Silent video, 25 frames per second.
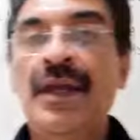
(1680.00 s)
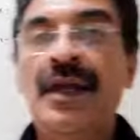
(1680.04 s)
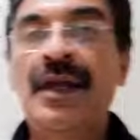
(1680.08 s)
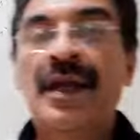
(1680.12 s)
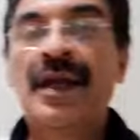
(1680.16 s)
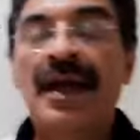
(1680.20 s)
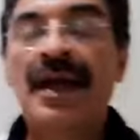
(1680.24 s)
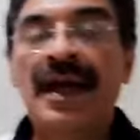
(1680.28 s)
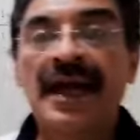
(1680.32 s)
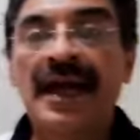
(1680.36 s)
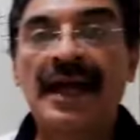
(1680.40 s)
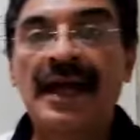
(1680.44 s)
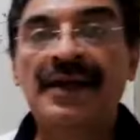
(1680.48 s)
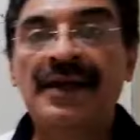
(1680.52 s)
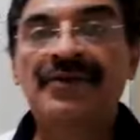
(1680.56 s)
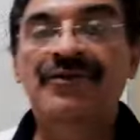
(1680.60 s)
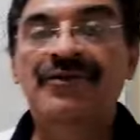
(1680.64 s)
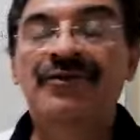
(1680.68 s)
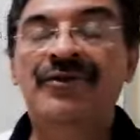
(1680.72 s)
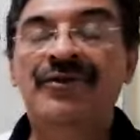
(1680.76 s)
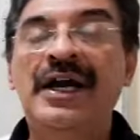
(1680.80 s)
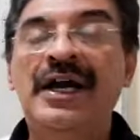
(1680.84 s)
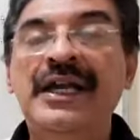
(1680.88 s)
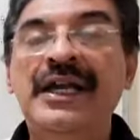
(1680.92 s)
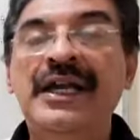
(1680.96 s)
and
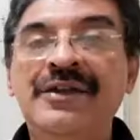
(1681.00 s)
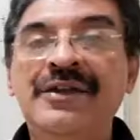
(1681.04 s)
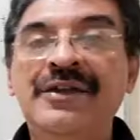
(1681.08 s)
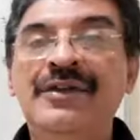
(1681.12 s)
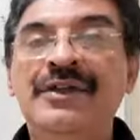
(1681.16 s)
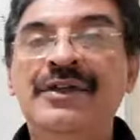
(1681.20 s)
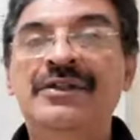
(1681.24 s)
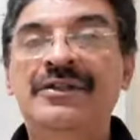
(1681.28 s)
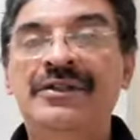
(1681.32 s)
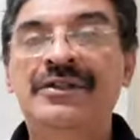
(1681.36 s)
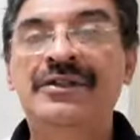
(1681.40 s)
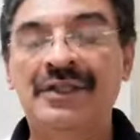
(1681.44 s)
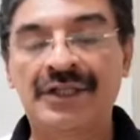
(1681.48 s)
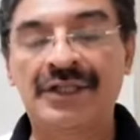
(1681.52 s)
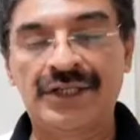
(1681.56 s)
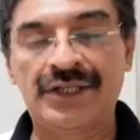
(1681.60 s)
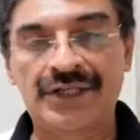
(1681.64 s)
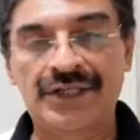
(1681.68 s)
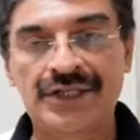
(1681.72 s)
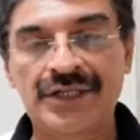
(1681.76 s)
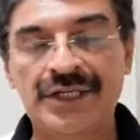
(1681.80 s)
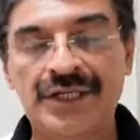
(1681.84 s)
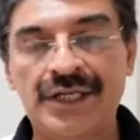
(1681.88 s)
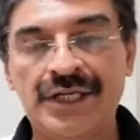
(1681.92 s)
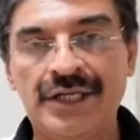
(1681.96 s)
y with
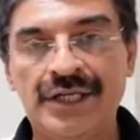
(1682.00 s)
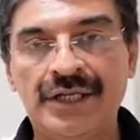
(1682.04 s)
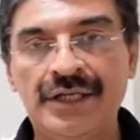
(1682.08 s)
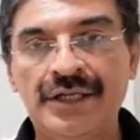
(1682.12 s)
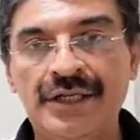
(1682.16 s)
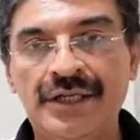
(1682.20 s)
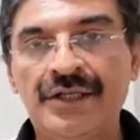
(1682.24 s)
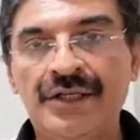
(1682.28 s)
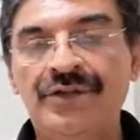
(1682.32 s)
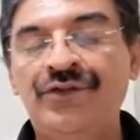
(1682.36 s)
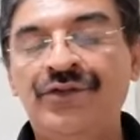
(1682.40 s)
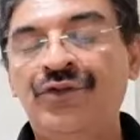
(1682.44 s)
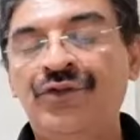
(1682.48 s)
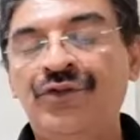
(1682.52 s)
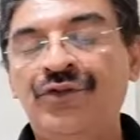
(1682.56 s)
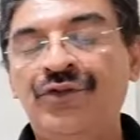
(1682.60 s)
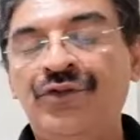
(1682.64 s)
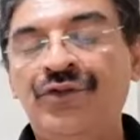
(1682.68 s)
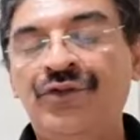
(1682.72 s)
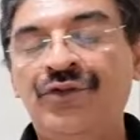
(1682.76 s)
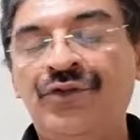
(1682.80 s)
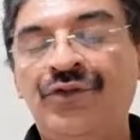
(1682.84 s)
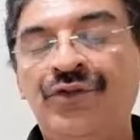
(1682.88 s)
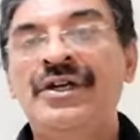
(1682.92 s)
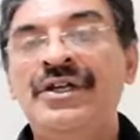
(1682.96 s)
30. So
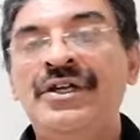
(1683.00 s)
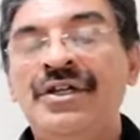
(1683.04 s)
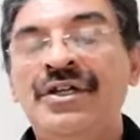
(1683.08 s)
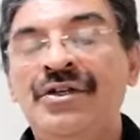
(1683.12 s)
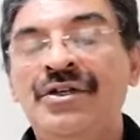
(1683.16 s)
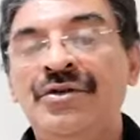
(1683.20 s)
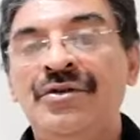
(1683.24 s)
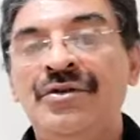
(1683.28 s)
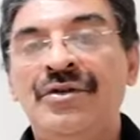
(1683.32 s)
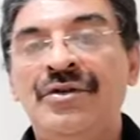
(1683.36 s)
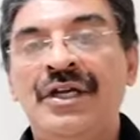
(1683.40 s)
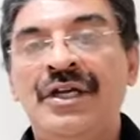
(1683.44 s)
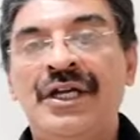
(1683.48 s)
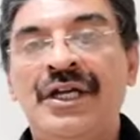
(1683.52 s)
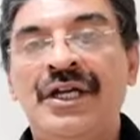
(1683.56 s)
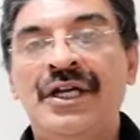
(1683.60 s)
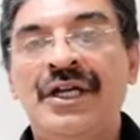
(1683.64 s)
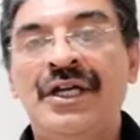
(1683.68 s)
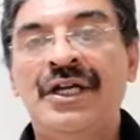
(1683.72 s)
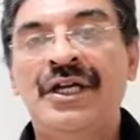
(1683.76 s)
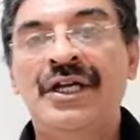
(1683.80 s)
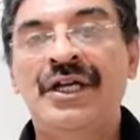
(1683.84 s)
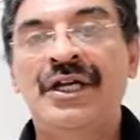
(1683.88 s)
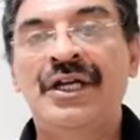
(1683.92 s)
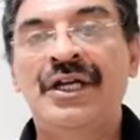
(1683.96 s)
whenever you get